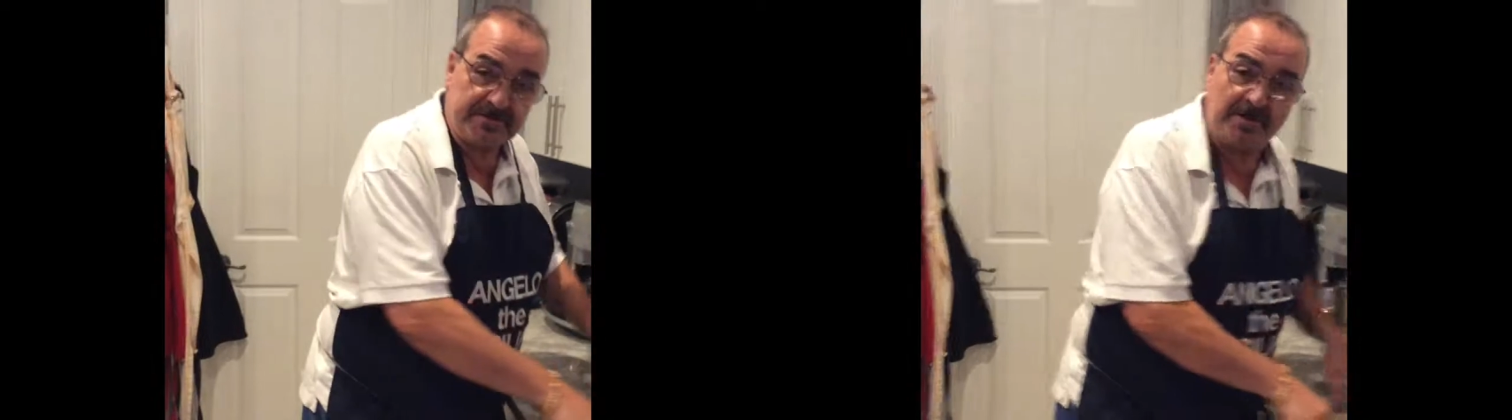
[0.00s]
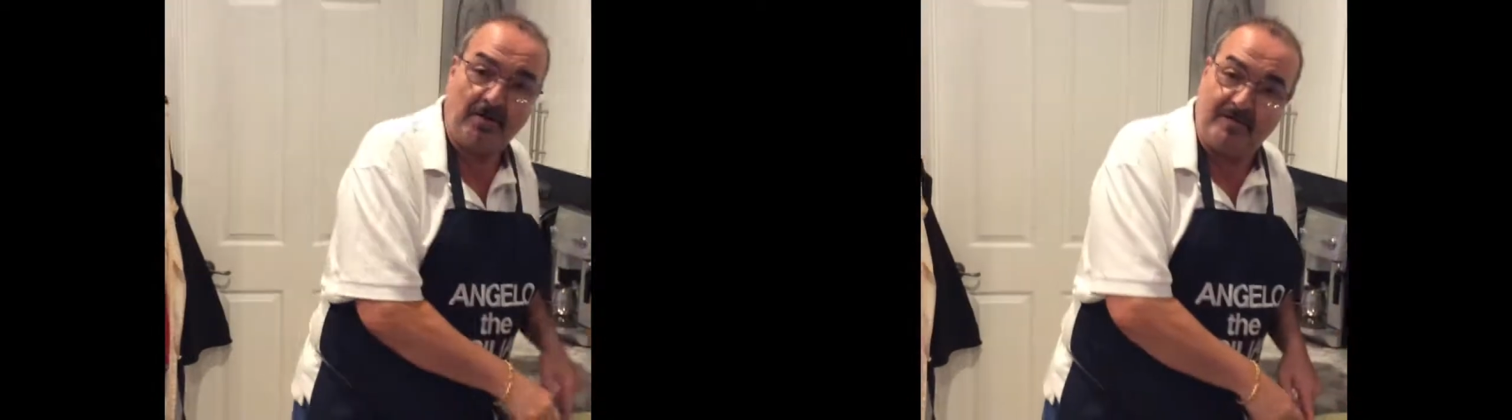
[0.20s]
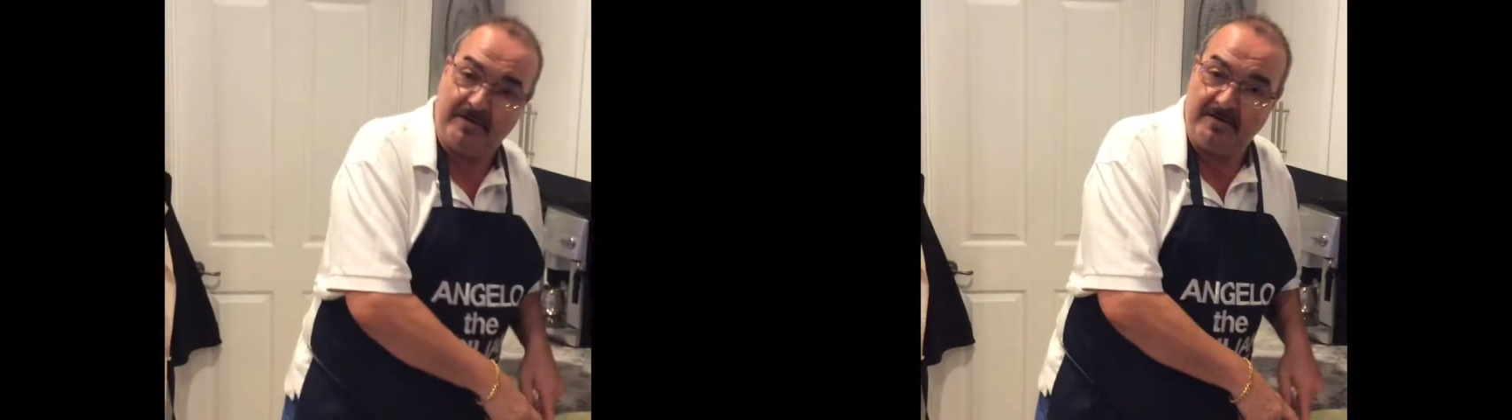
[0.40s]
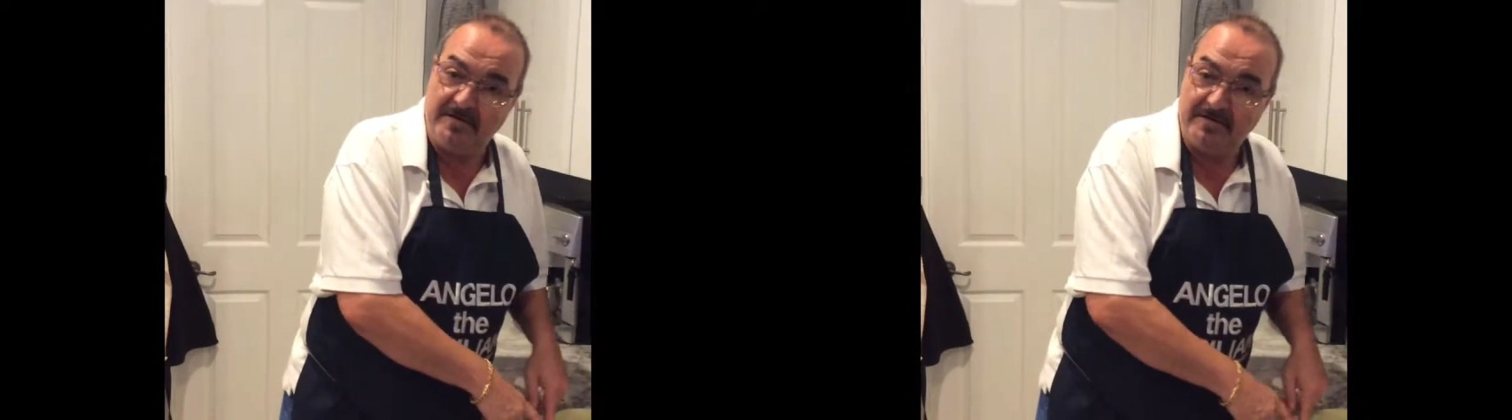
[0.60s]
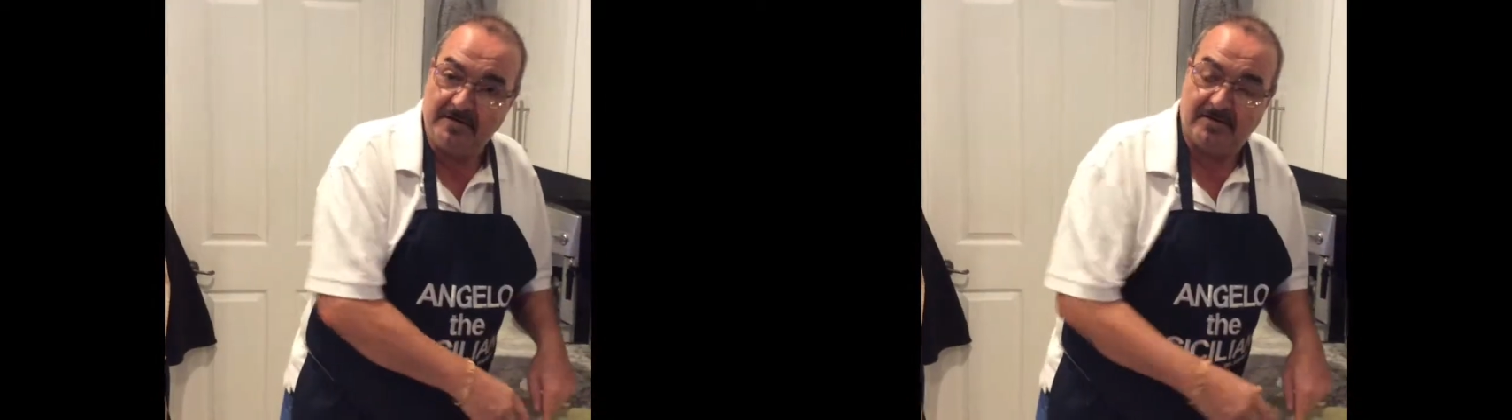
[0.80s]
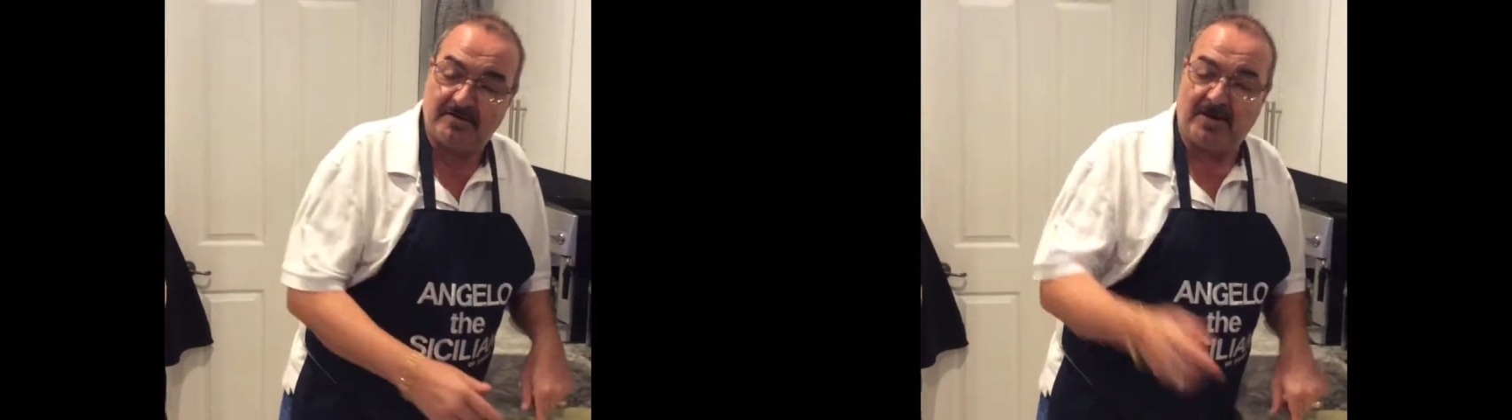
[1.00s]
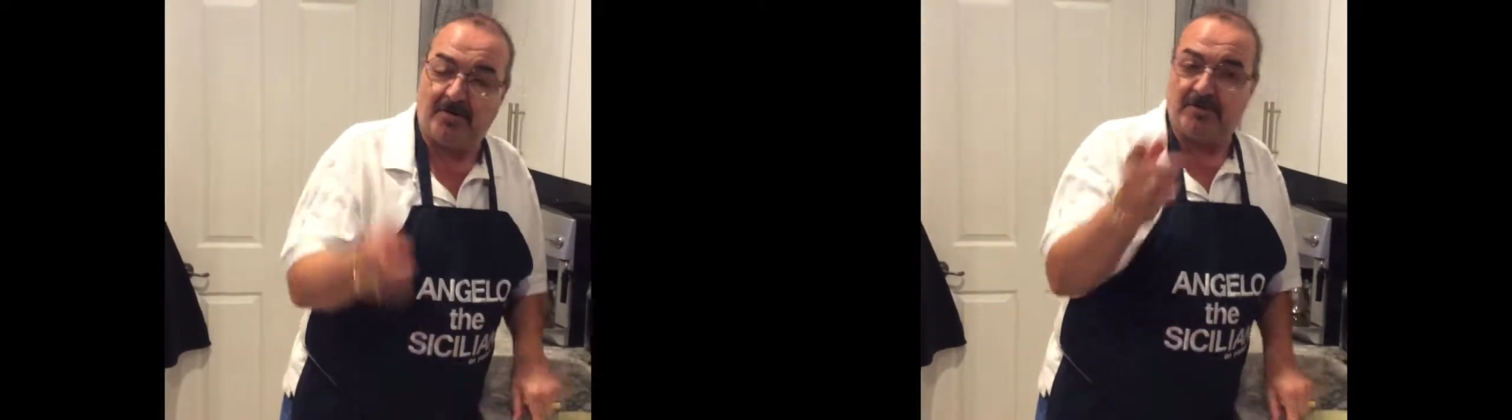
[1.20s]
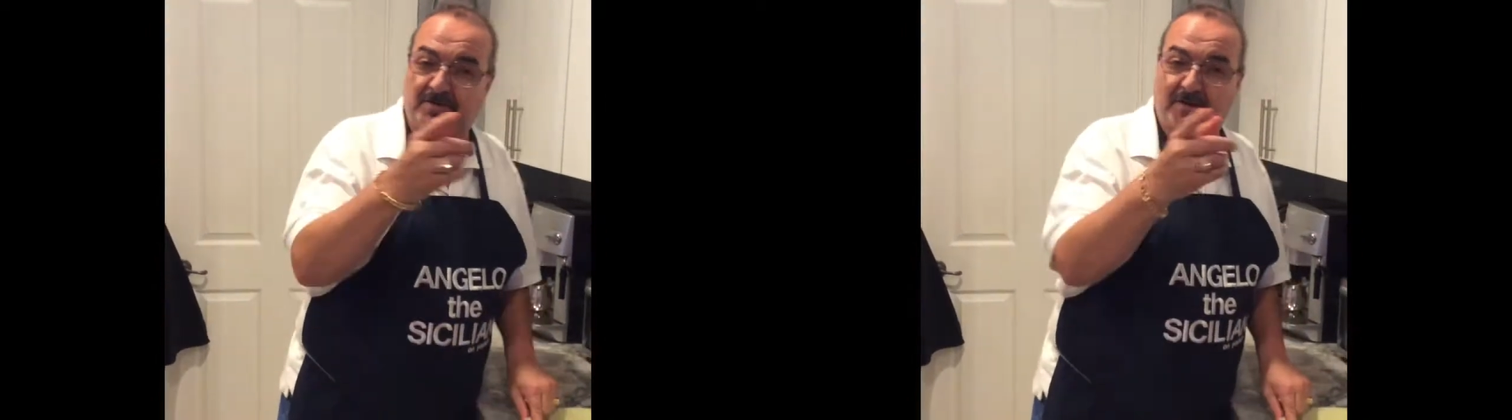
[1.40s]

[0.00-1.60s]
serving, because I noticed you